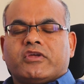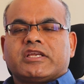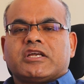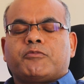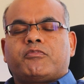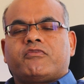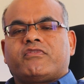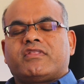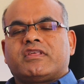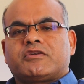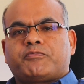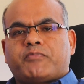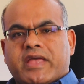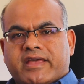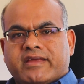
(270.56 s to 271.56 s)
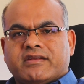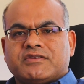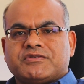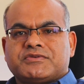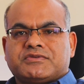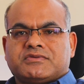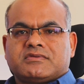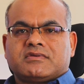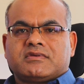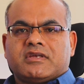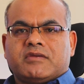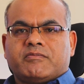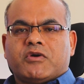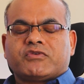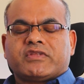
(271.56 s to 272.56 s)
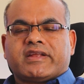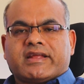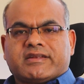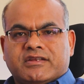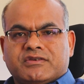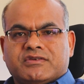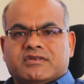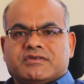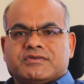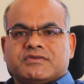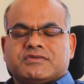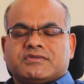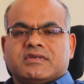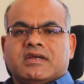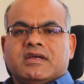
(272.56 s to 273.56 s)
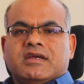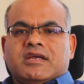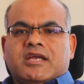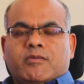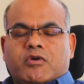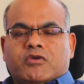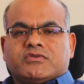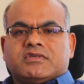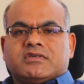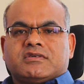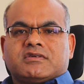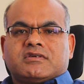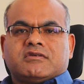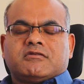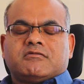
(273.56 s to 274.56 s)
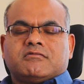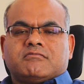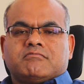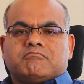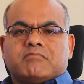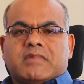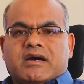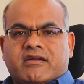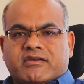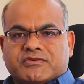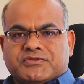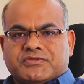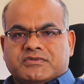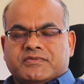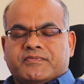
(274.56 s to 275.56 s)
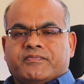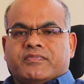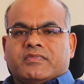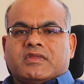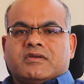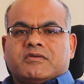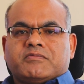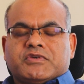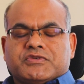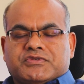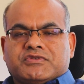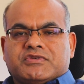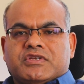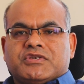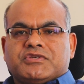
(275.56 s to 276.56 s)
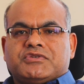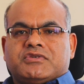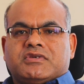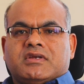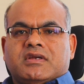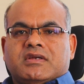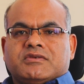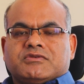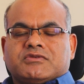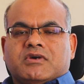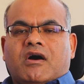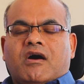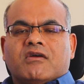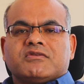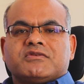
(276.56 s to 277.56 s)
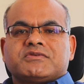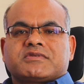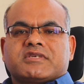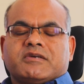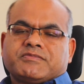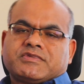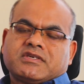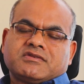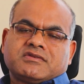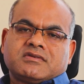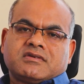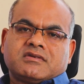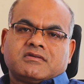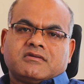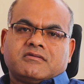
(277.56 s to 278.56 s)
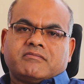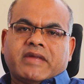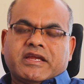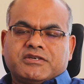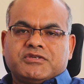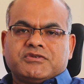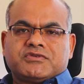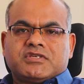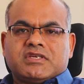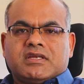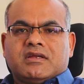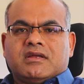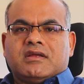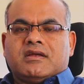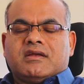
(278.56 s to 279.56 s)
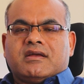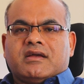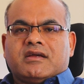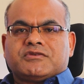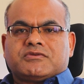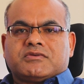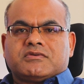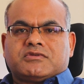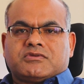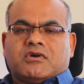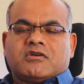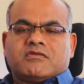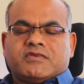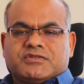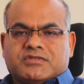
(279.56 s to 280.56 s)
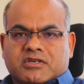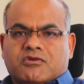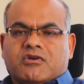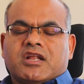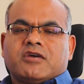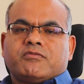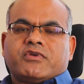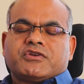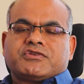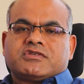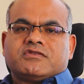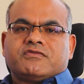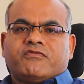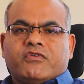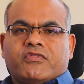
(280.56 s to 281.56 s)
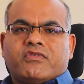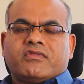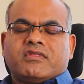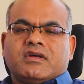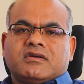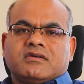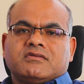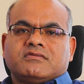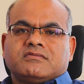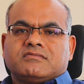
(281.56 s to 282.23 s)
up with their parents about their attendance, about their marks, percentage. So all this comes under my duty. And so it's always a collaboration with the